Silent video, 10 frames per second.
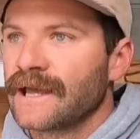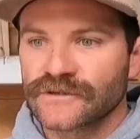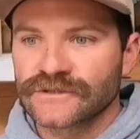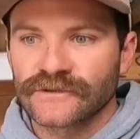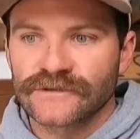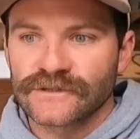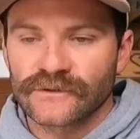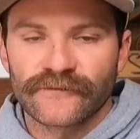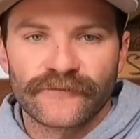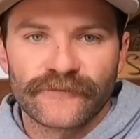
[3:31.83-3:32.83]
I used to
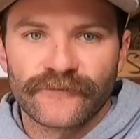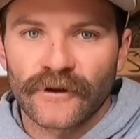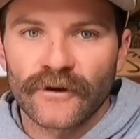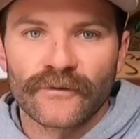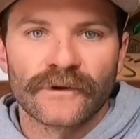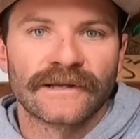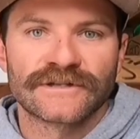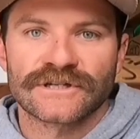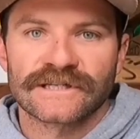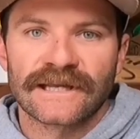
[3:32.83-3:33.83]
sort of follow
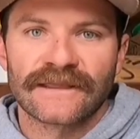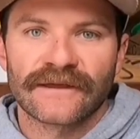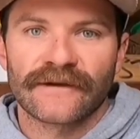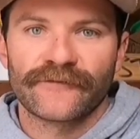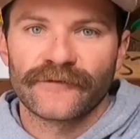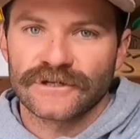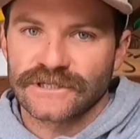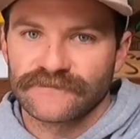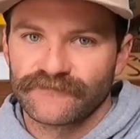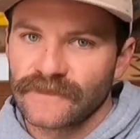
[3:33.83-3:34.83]
religiously the
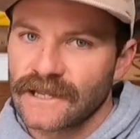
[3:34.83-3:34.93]
fish